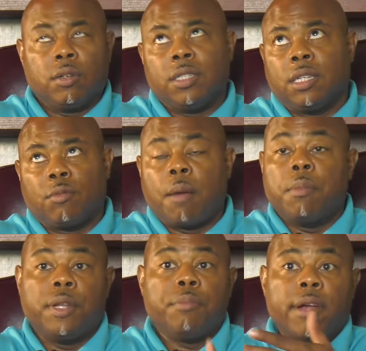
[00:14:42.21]
said robbing,
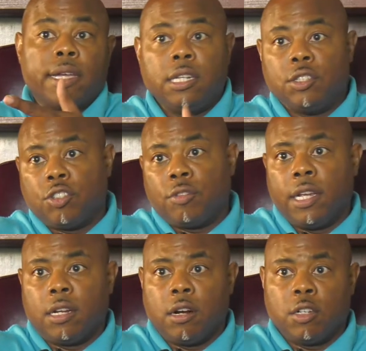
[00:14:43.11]
but they're breaking into
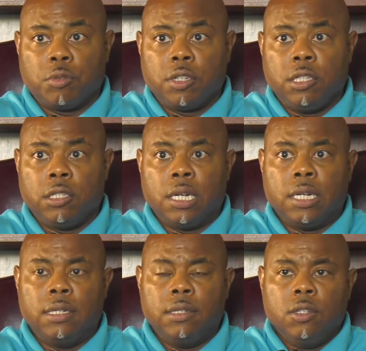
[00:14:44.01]
train cars where these
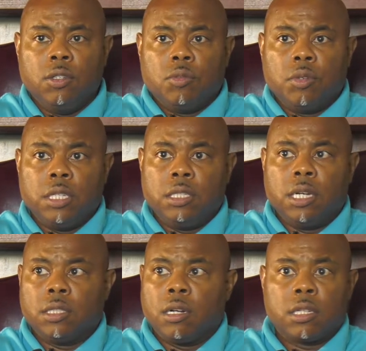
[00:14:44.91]

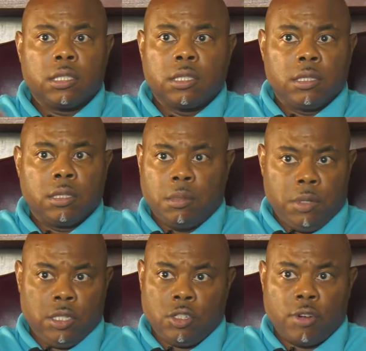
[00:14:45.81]
guns are, because some of
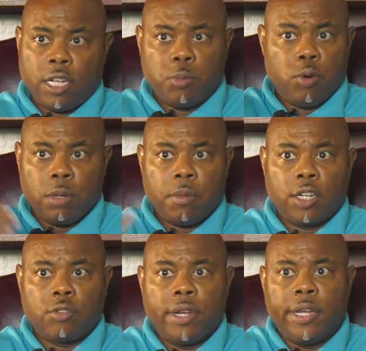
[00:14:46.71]
these are transported by
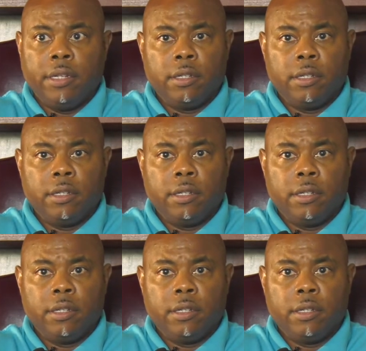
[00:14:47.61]
train.